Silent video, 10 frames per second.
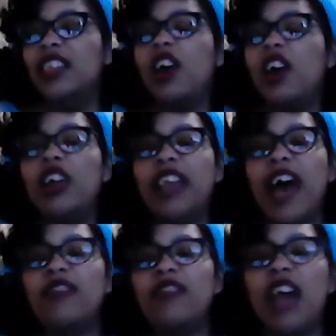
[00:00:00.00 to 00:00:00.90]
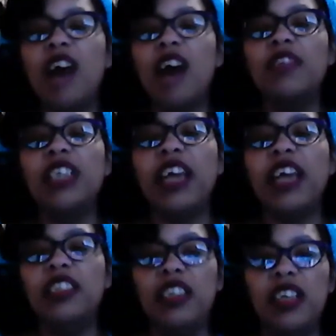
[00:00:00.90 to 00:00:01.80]
Have a conversation
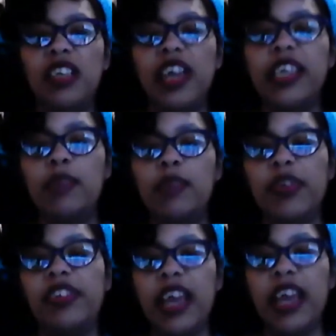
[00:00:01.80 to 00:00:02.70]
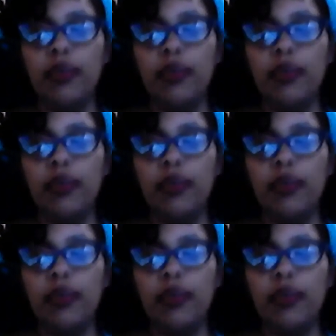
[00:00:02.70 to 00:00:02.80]
and keep it segmented.